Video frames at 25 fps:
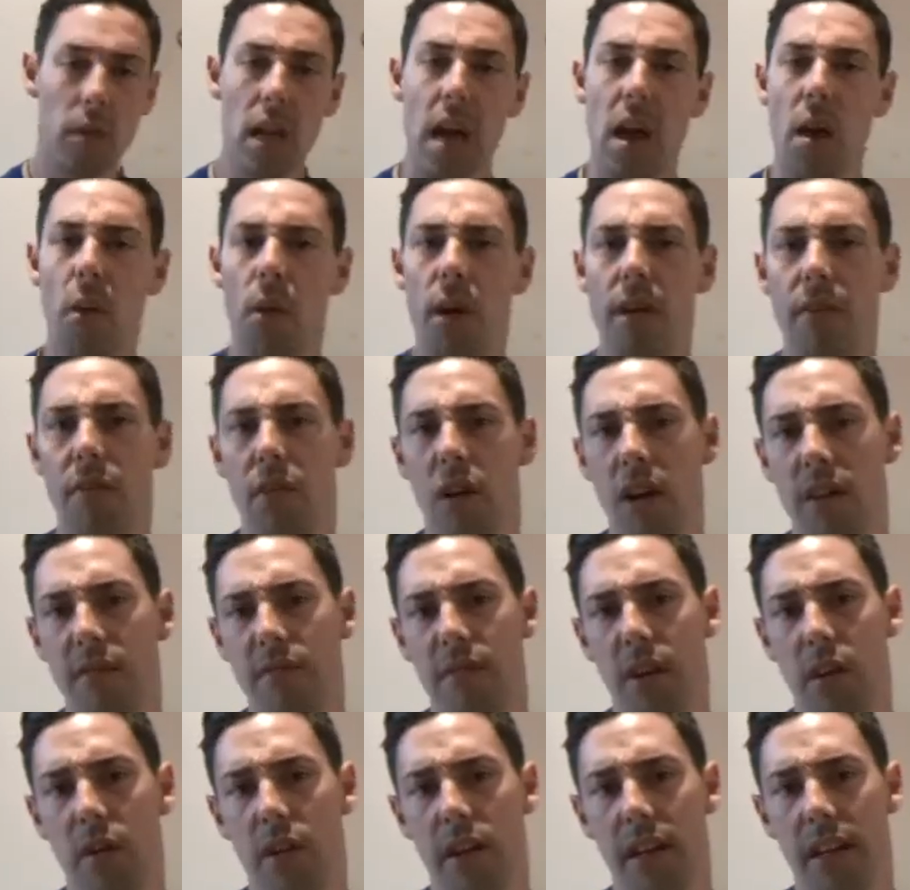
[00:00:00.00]
However, I
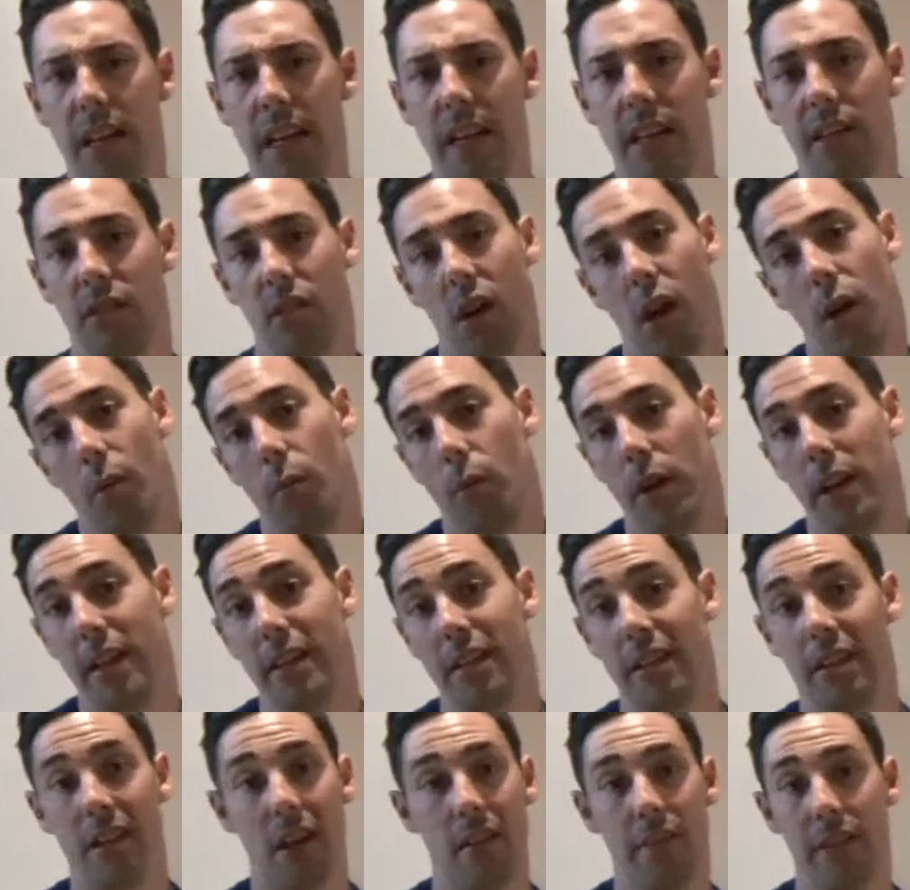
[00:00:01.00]
felt the need that I
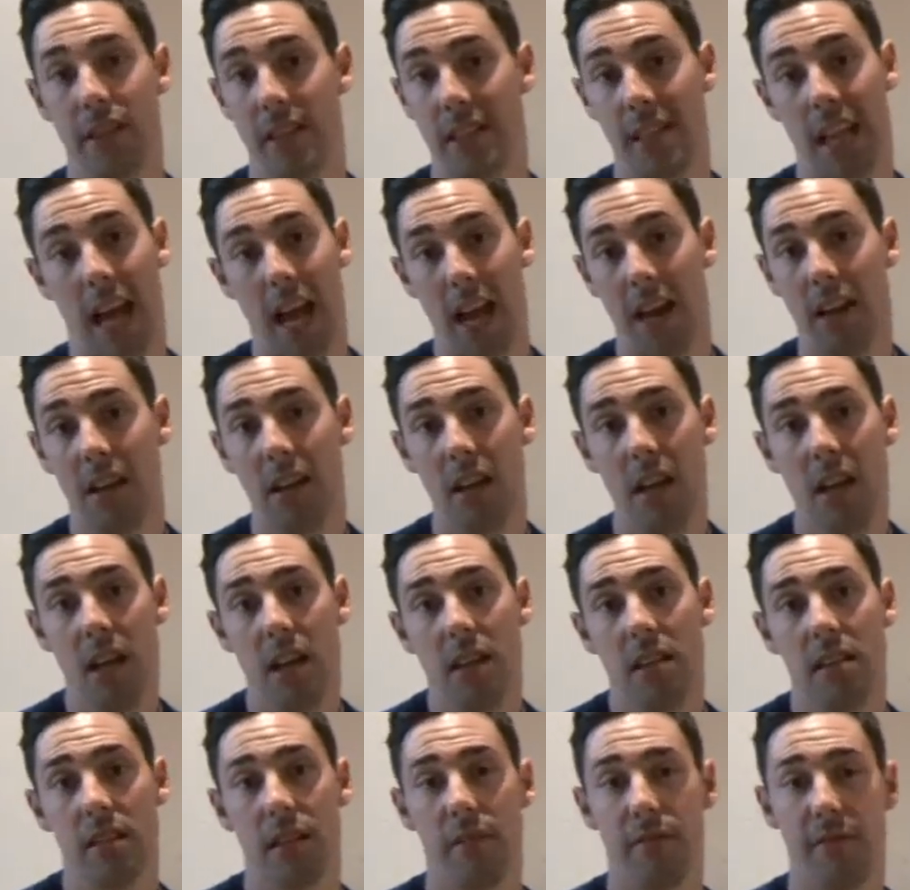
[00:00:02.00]
wanted another stang,
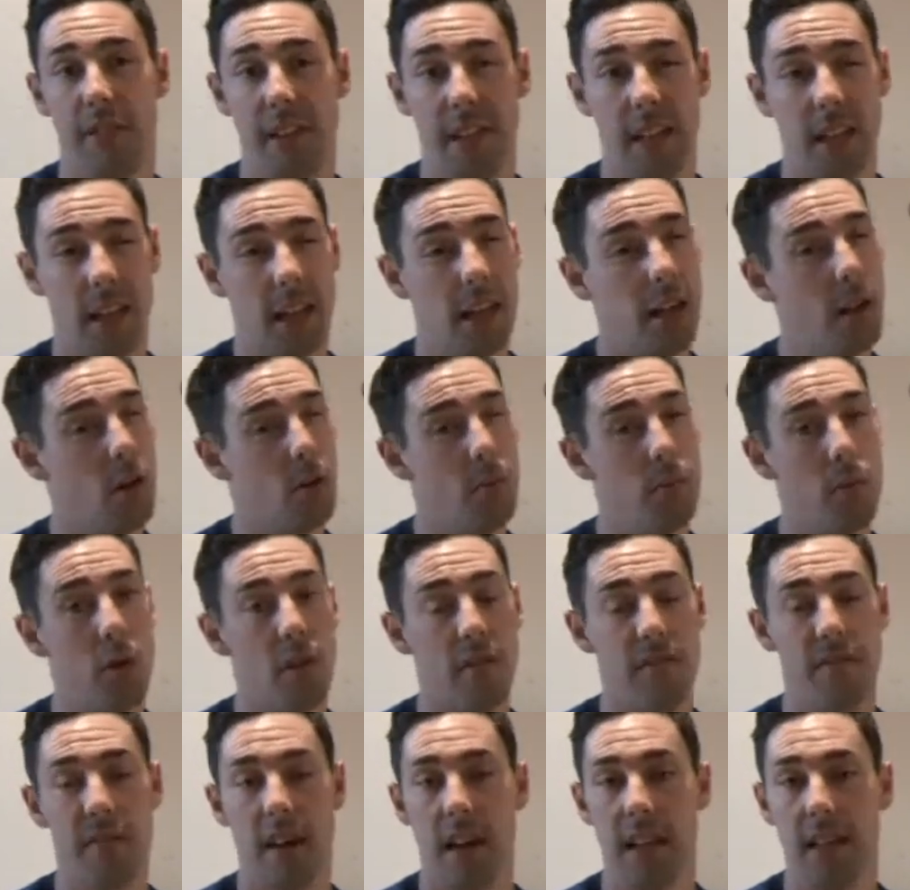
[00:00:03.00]
something a little
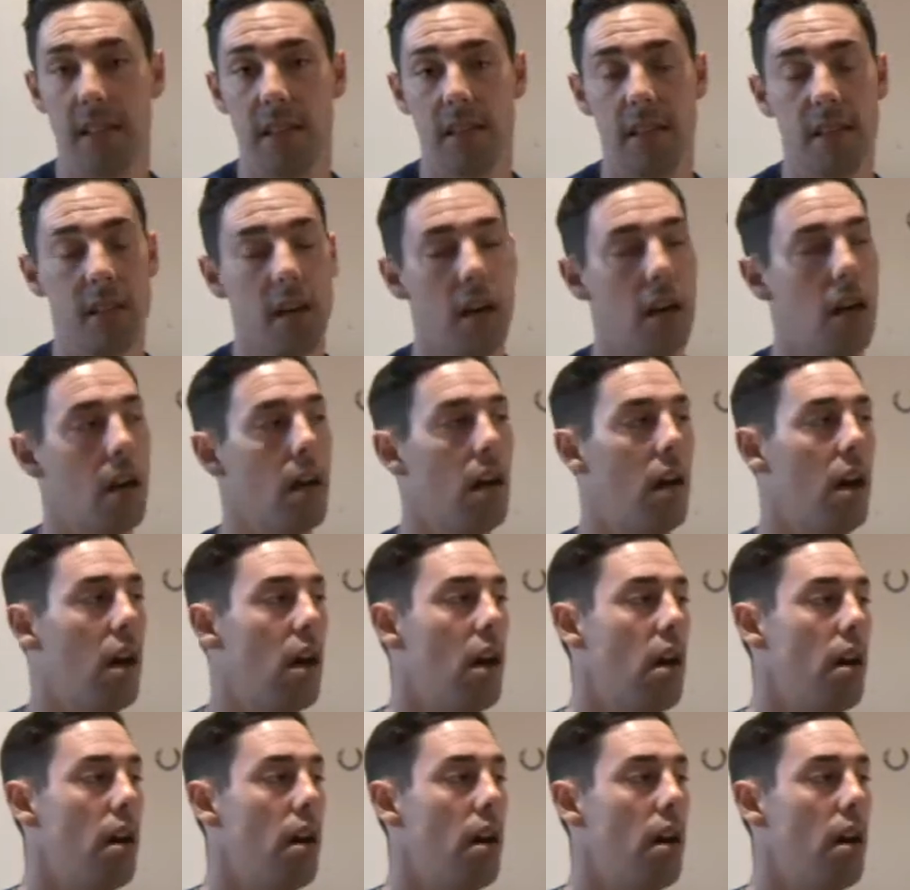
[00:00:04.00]
more fancier.